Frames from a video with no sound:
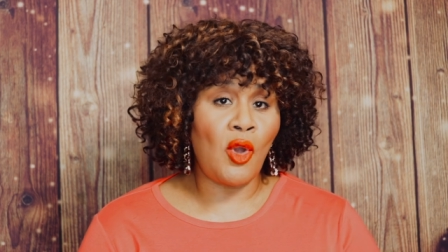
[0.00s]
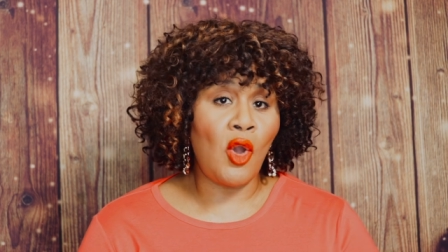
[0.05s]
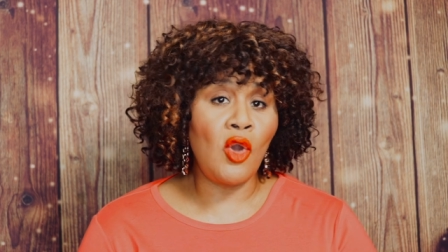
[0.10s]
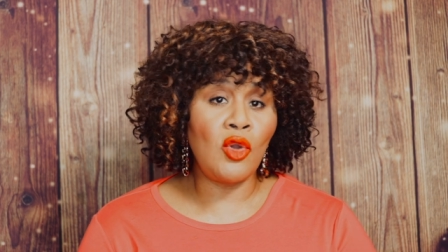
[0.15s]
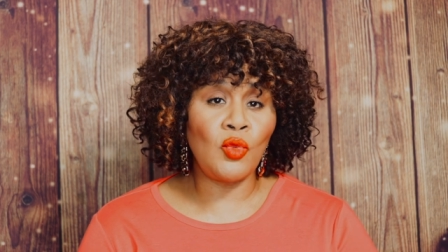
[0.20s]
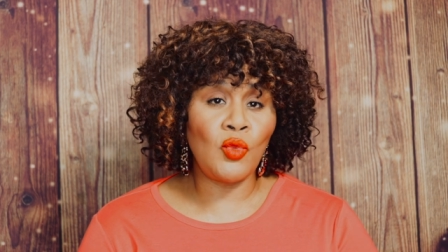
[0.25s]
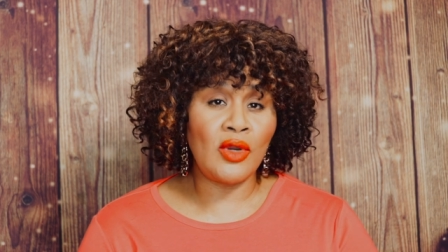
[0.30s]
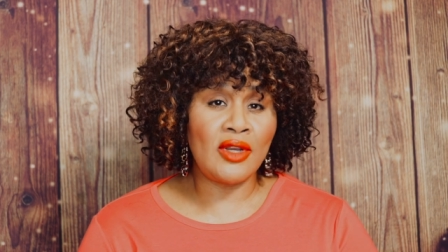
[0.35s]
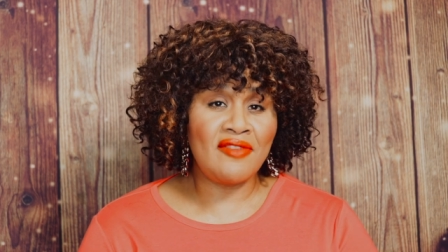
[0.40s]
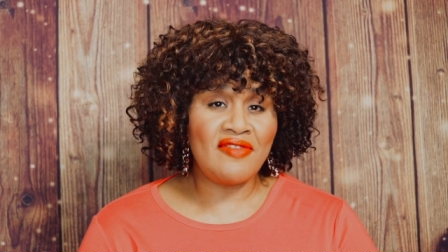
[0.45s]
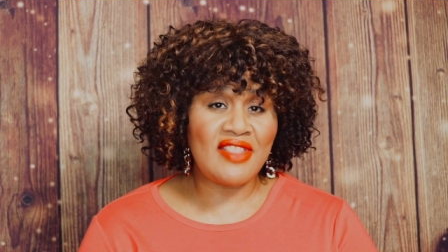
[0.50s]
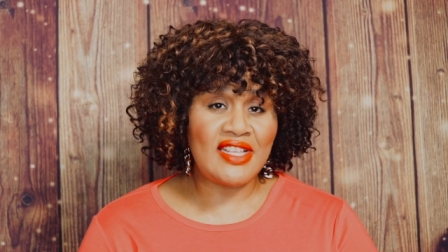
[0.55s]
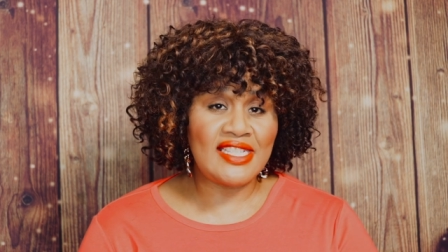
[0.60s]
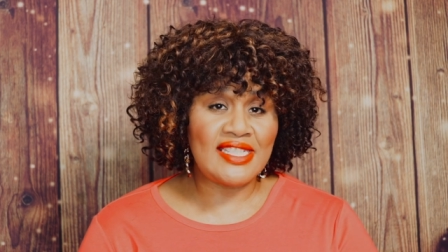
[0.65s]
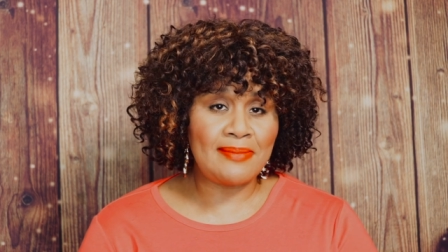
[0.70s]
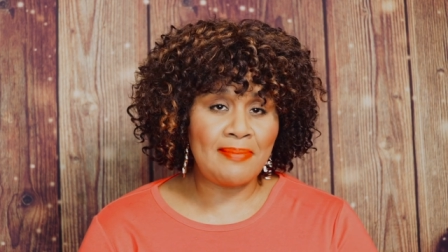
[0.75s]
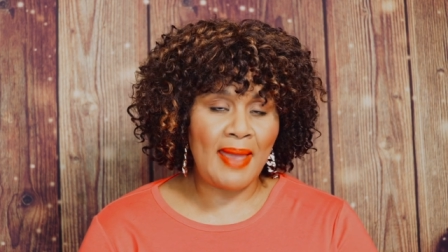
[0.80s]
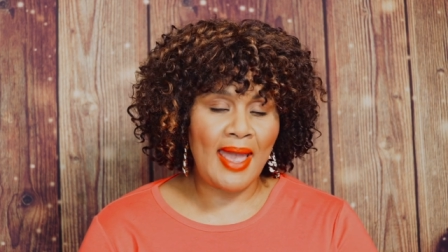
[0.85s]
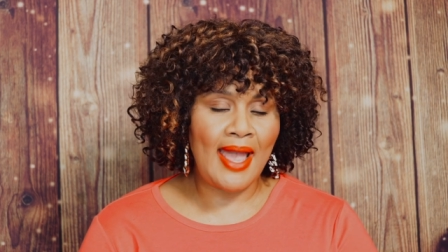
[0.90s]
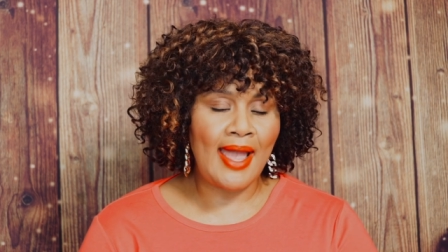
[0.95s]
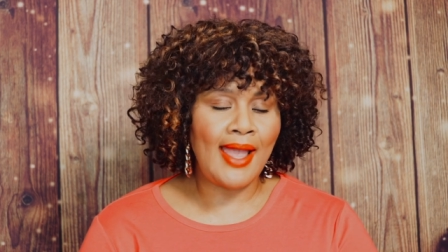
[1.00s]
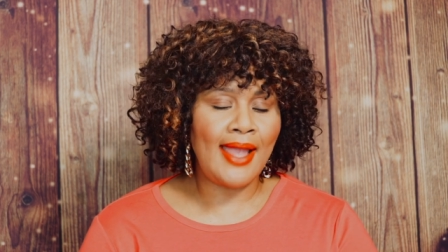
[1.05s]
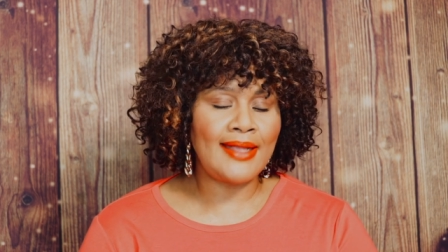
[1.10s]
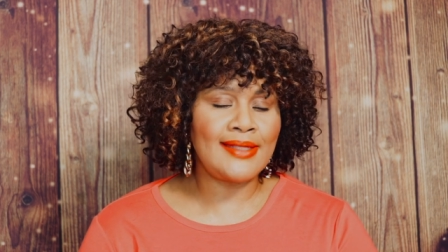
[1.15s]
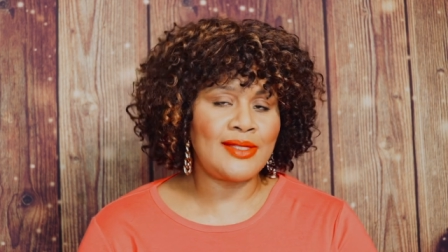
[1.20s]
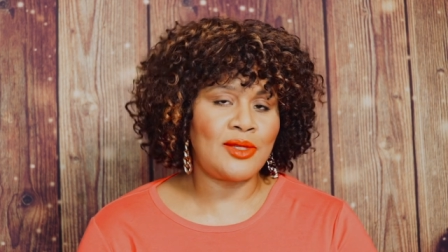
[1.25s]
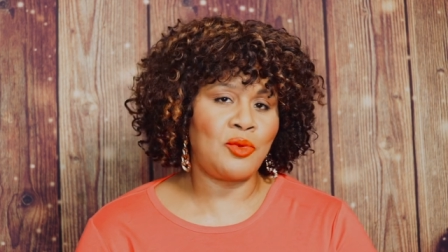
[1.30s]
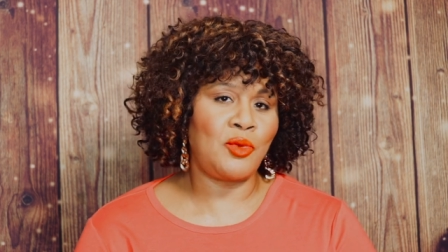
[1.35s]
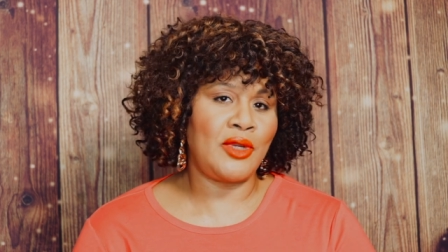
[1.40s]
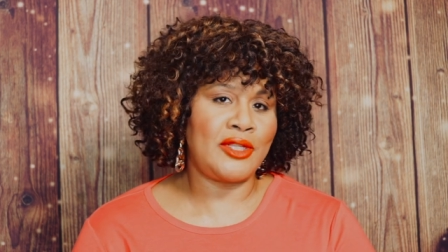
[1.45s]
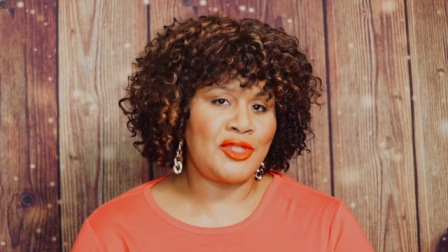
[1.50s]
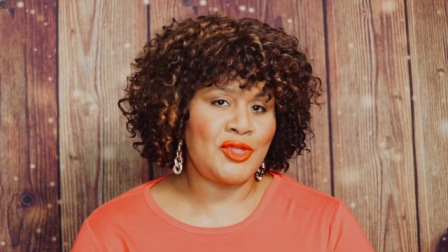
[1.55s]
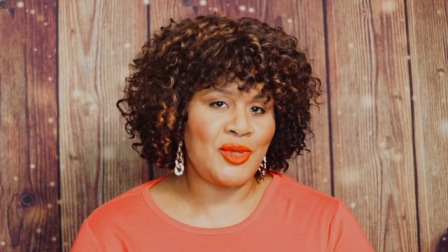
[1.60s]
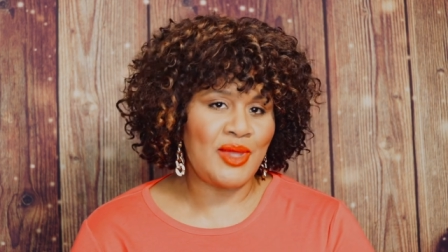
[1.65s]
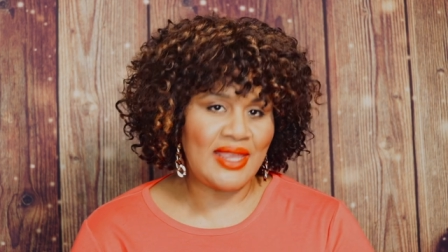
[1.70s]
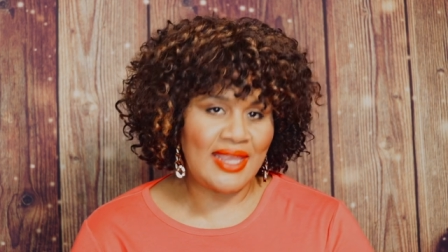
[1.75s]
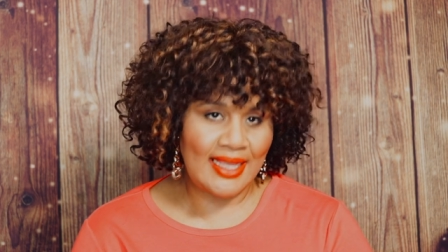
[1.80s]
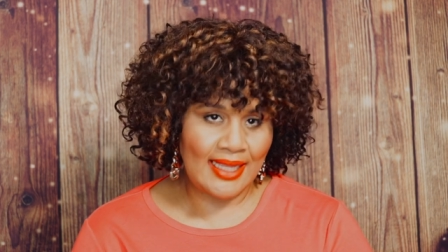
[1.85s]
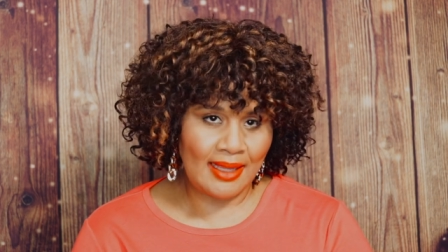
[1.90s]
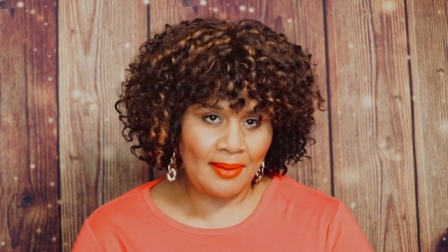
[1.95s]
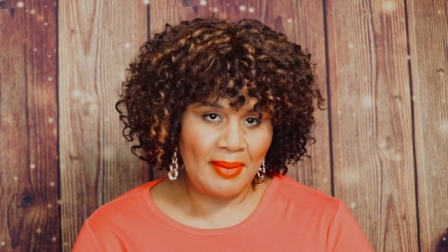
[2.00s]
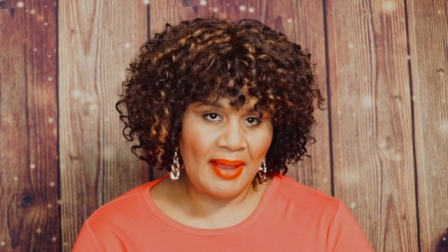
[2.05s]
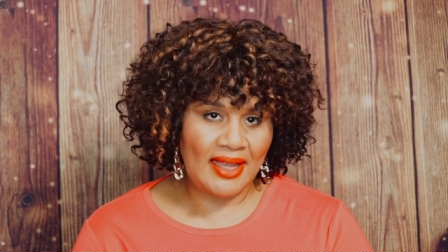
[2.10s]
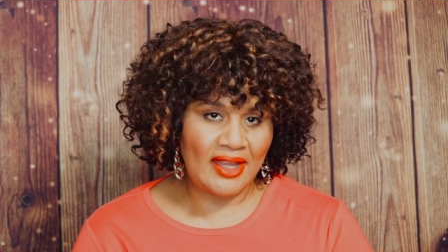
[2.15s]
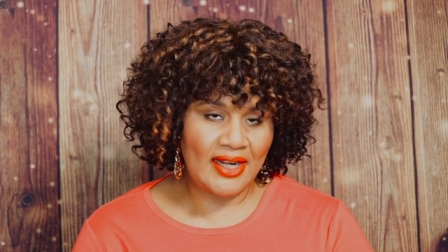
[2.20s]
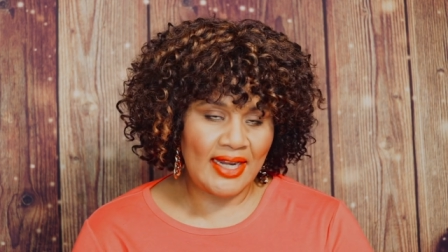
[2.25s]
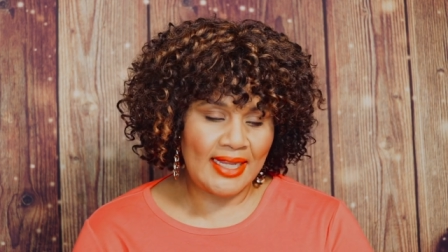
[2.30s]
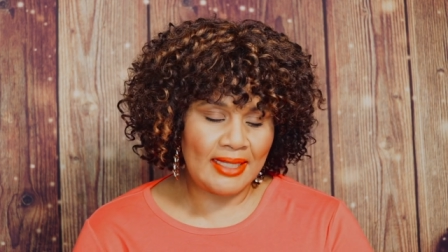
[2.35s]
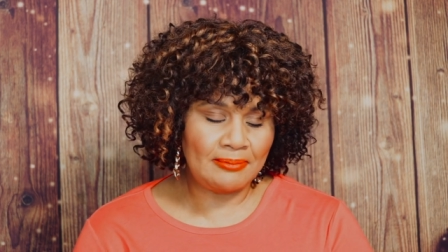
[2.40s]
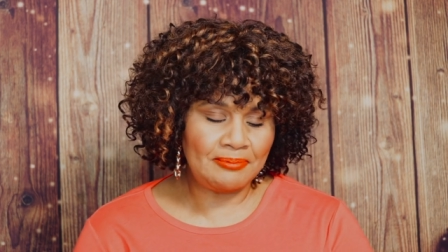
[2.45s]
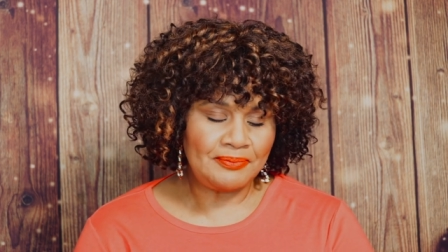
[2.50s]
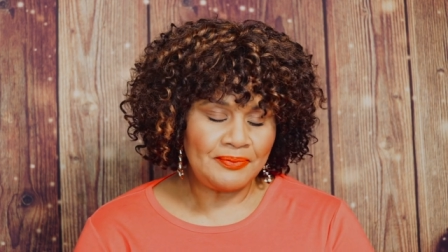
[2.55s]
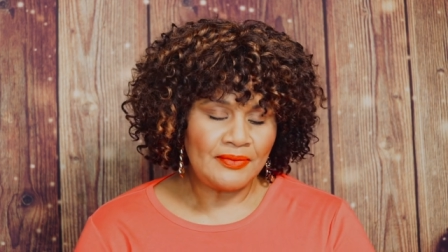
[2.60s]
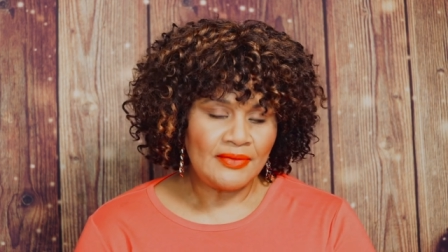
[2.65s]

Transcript: own one of these bags and what you think about it.